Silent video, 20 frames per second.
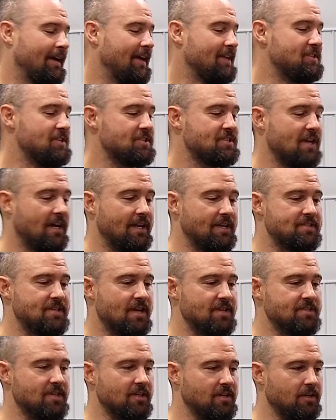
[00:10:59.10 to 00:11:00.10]
it just kind of
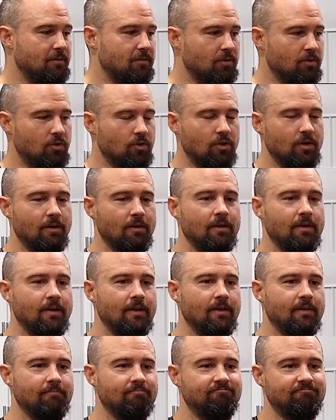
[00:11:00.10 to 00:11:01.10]
sounds like it
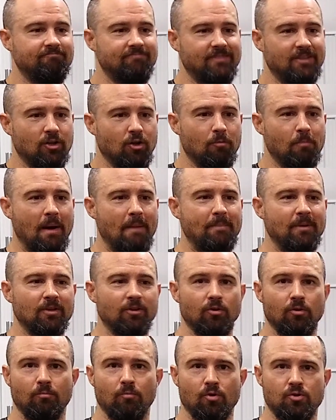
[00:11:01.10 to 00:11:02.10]
might be a
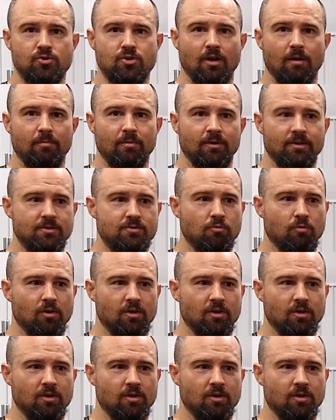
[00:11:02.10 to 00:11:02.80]
little more trouble than it's